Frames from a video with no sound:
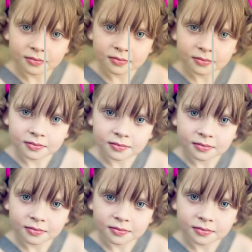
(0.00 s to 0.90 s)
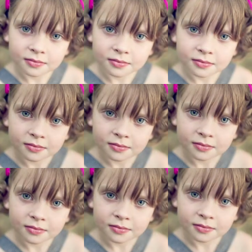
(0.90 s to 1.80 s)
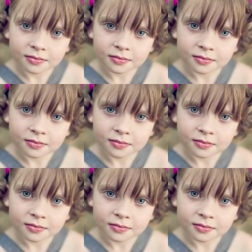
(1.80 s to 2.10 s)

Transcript: Nothing is said.